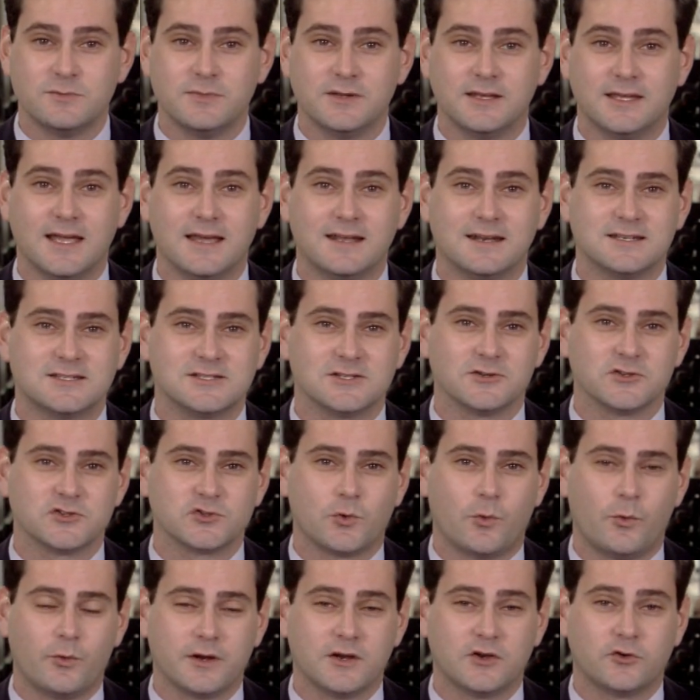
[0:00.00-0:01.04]
to begin until
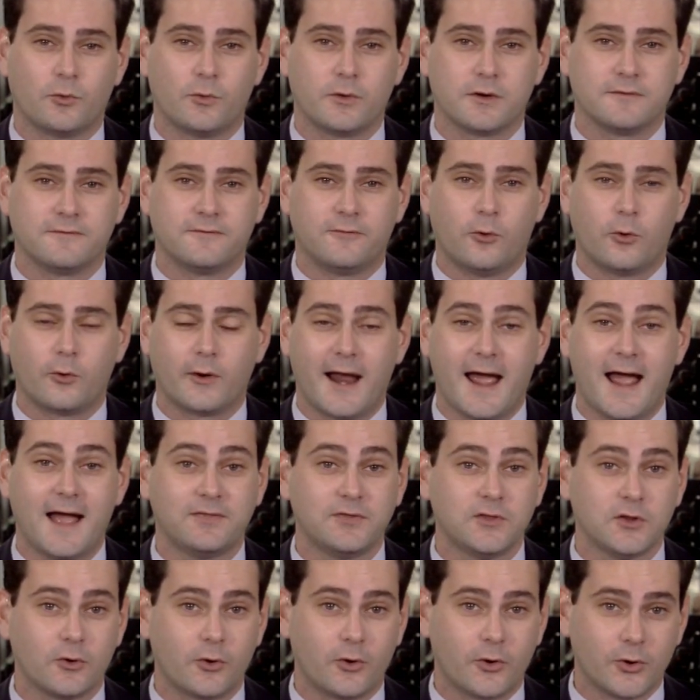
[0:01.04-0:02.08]
2024
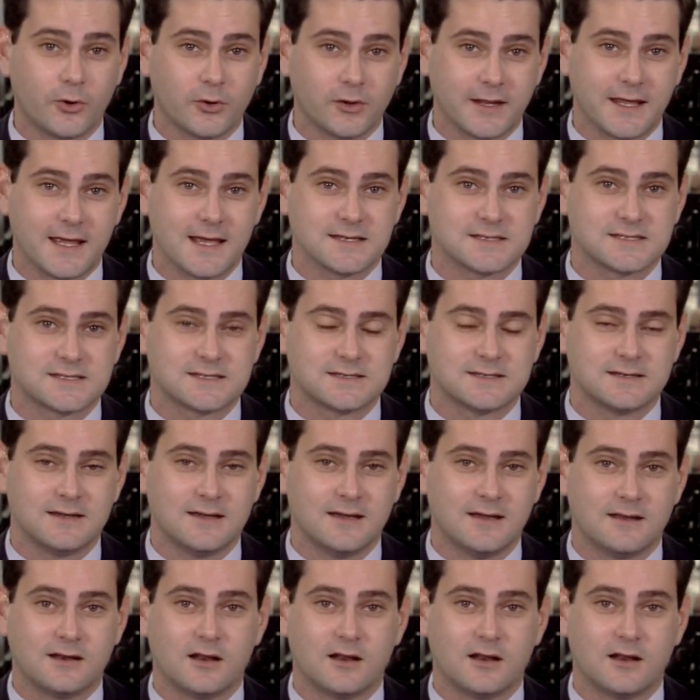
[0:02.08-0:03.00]
at the earliest.